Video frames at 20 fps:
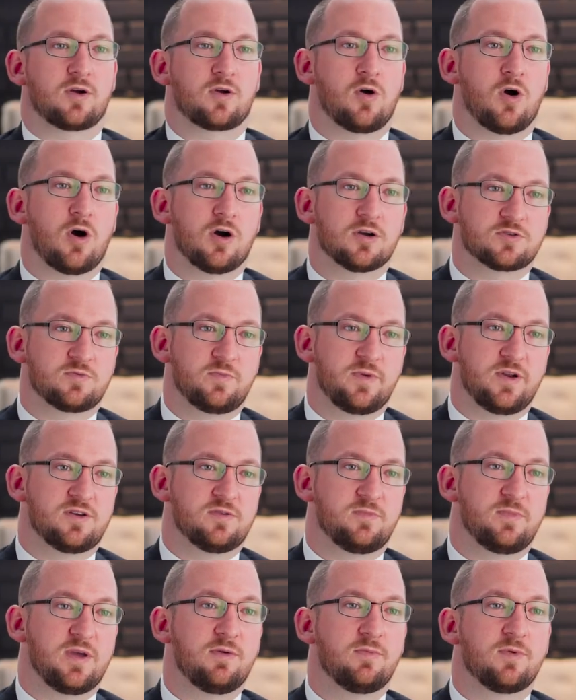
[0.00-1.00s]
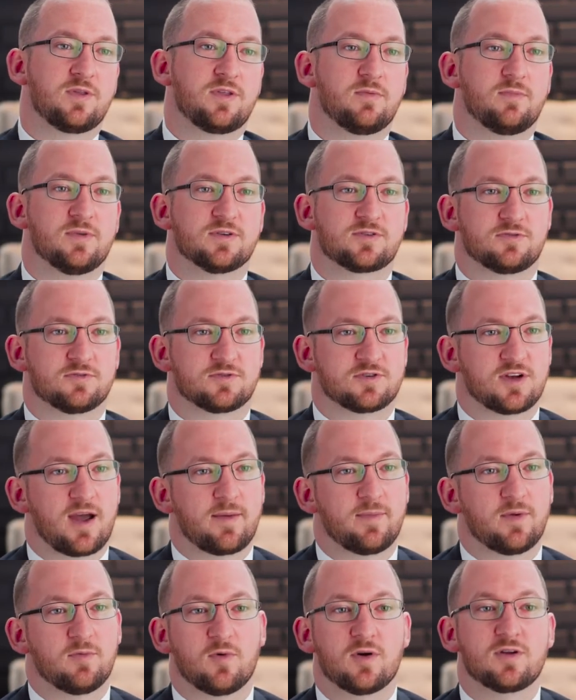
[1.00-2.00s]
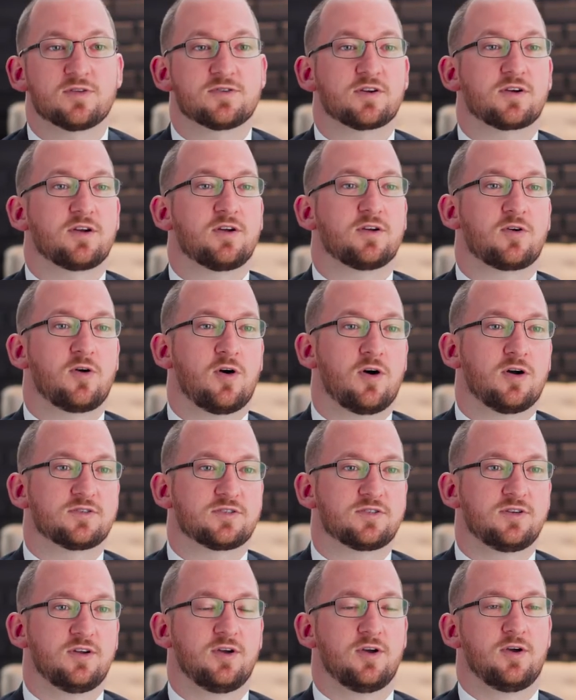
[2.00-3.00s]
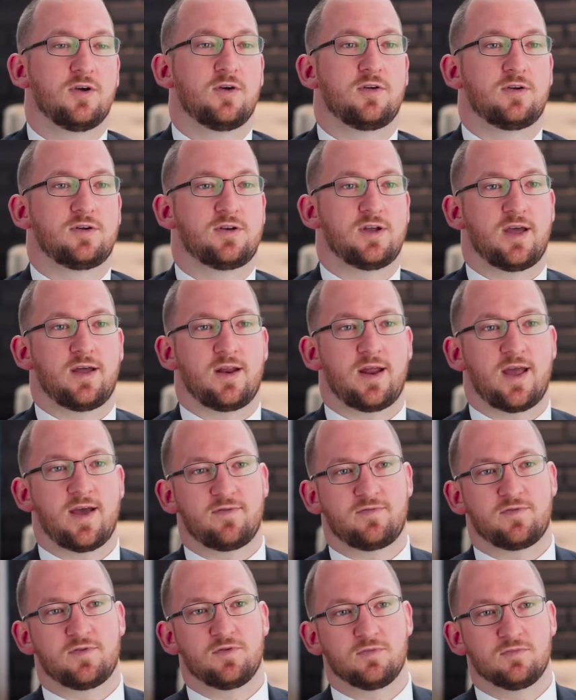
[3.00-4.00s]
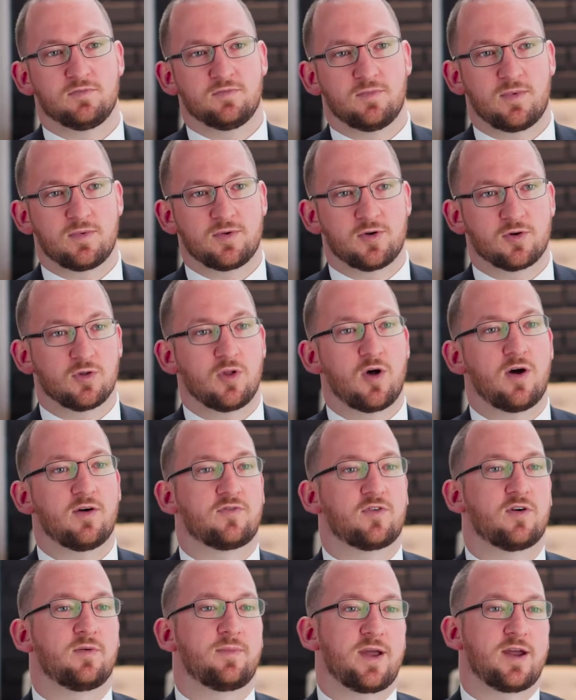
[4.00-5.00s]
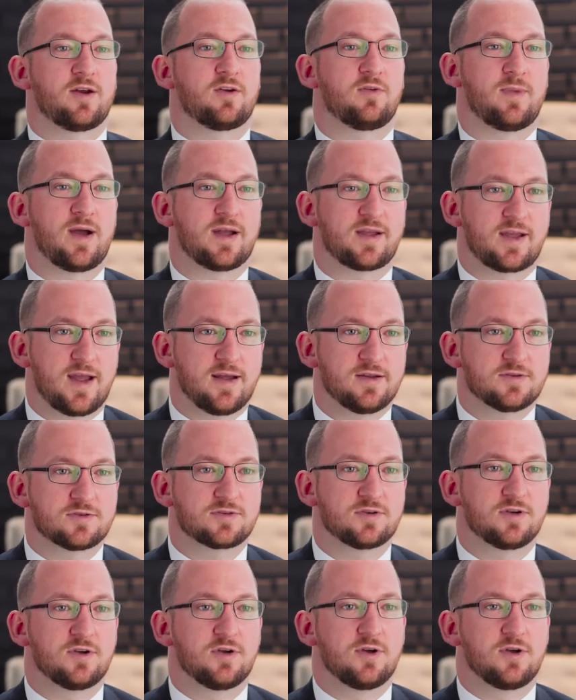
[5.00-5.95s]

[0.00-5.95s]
to cost me to meet with you, Mr. Simon? What is it going to cost to have your law firm handle my case?